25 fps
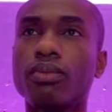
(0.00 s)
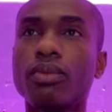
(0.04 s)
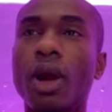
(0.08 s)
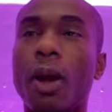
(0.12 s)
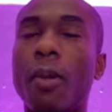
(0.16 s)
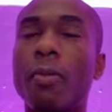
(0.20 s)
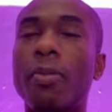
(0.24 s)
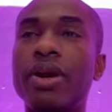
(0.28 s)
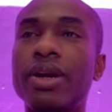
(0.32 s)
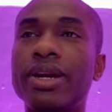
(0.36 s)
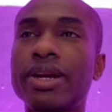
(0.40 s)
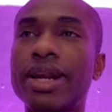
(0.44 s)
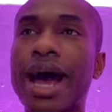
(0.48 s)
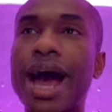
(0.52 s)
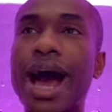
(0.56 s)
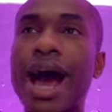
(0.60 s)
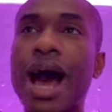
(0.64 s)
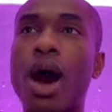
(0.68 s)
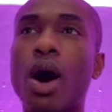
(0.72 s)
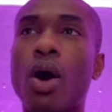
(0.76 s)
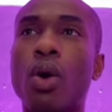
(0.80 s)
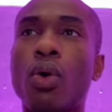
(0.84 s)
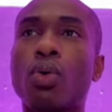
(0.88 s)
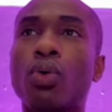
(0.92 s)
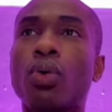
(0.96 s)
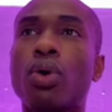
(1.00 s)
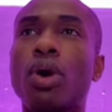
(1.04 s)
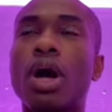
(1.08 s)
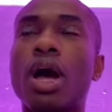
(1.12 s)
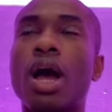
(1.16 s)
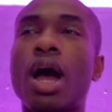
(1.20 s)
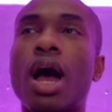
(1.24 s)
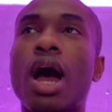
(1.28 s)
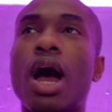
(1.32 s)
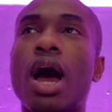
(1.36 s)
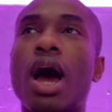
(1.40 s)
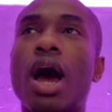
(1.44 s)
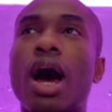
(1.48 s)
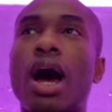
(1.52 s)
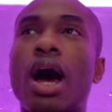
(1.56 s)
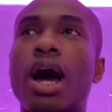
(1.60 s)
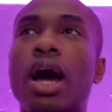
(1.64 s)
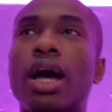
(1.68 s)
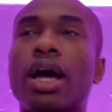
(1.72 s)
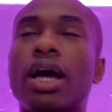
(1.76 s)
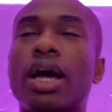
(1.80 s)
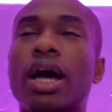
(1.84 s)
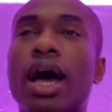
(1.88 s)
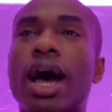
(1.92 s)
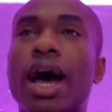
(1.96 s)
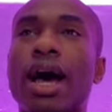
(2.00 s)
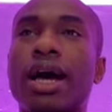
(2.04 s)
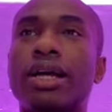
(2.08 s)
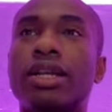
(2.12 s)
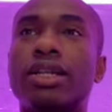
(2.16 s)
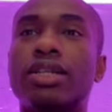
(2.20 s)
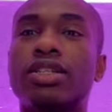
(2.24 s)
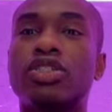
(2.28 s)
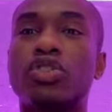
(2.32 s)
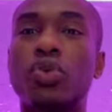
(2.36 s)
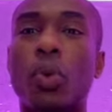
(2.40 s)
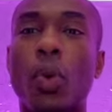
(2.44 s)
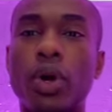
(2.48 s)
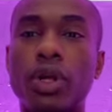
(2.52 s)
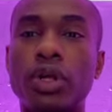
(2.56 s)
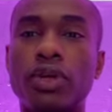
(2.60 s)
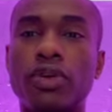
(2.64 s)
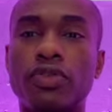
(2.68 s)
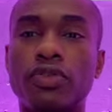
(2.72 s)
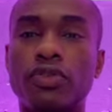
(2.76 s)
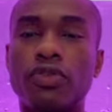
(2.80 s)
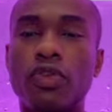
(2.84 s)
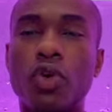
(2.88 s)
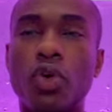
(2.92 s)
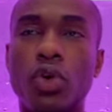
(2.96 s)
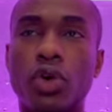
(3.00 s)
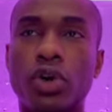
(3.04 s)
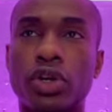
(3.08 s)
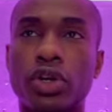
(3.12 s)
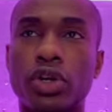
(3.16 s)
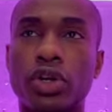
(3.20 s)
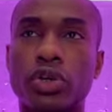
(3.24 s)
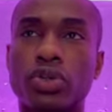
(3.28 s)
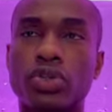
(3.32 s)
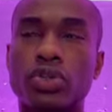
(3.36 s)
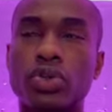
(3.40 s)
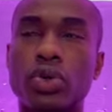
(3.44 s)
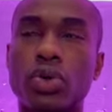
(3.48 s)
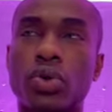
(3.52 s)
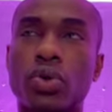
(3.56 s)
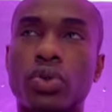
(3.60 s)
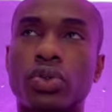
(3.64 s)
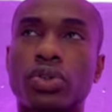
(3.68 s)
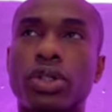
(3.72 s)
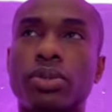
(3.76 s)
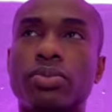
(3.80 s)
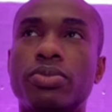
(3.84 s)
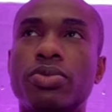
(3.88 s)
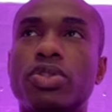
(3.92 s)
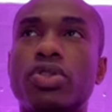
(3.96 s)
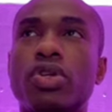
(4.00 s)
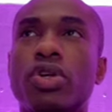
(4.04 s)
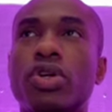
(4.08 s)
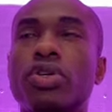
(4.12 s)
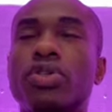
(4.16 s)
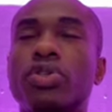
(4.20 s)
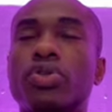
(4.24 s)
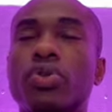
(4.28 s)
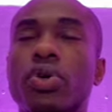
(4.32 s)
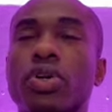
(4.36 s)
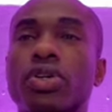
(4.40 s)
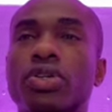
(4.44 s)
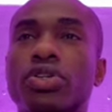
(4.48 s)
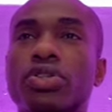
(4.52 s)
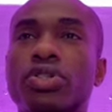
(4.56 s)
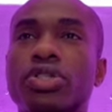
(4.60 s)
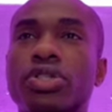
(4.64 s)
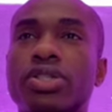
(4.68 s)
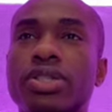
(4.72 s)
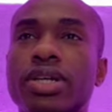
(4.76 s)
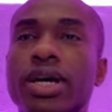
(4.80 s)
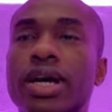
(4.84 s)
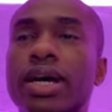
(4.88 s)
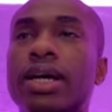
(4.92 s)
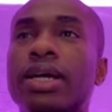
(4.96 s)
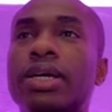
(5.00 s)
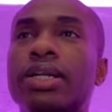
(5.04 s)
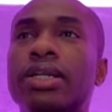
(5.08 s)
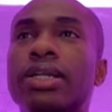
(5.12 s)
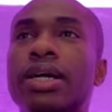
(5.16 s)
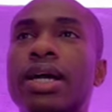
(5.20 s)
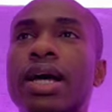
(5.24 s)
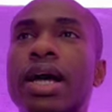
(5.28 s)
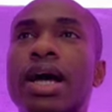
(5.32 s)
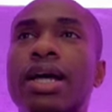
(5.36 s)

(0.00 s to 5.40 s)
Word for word: but now at 24 years old, I'm starting to understand